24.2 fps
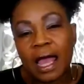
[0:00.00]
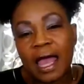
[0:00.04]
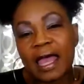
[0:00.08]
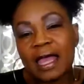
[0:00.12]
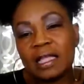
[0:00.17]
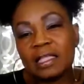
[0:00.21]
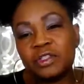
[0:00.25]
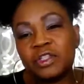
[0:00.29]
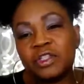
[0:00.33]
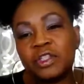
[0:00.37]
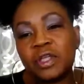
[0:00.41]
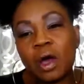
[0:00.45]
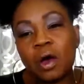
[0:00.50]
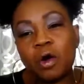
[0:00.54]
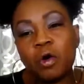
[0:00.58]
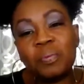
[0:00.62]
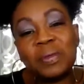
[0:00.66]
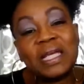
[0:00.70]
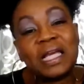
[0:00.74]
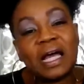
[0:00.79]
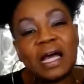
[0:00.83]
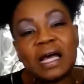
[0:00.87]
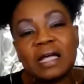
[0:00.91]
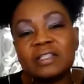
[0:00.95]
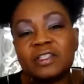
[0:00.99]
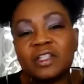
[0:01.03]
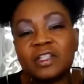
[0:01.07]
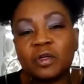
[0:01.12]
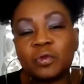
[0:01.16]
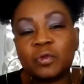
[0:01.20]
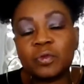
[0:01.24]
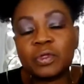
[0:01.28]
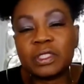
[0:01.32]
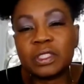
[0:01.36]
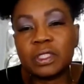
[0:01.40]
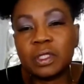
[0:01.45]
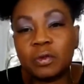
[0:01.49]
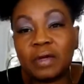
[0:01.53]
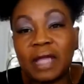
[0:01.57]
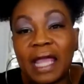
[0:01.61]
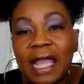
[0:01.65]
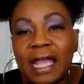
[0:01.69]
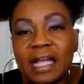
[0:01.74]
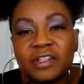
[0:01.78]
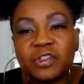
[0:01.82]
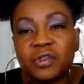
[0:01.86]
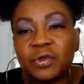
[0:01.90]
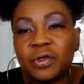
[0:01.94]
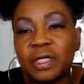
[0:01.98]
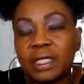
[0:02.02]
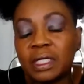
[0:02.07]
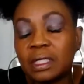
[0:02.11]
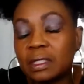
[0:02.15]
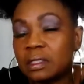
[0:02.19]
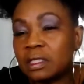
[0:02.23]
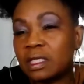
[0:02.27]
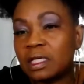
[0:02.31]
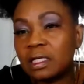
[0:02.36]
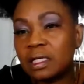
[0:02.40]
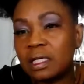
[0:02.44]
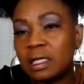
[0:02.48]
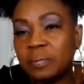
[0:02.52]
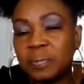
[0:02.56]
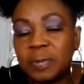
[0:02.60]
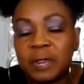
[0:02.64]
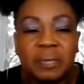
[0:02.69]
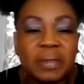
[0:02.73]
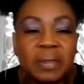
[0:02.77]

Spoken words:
And so because there was no cancer in it, then he